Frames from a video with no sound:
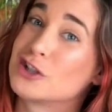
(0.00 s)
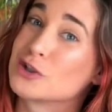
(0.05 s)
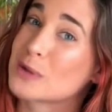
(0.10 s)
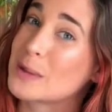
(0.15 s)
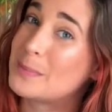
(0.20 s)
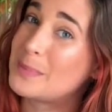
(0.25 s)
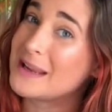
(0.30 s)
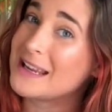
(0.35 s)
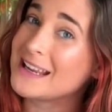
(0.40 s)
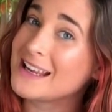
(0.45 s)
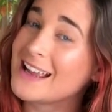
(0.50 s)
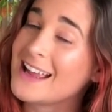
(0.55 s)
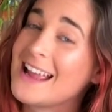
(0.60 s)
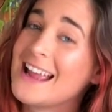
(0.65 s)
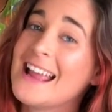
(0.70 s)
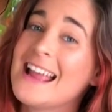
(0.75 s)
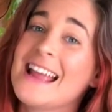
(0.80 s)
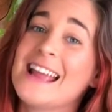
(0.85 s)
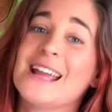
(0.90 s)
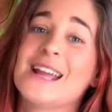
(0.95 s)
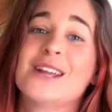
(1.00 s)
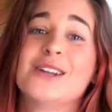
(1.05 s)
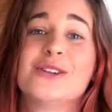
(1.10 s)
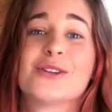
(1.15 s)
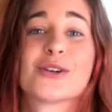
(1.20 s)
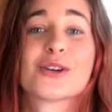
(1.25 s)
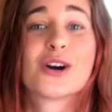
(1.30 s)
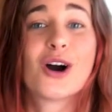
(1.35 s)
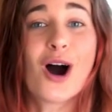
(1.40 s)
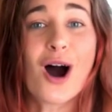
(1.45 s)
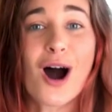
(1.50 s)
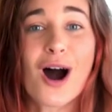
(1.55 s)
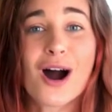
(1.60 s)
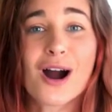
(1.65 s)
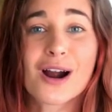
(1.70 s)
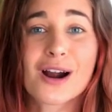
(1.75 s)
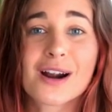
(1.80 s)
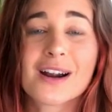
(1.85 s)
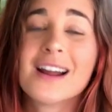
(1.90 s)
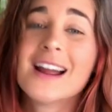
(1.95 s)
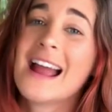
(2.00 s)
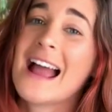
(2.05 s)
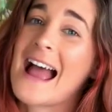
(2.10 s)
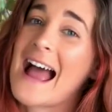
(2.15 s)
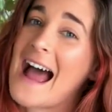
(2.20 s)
dripping in your car,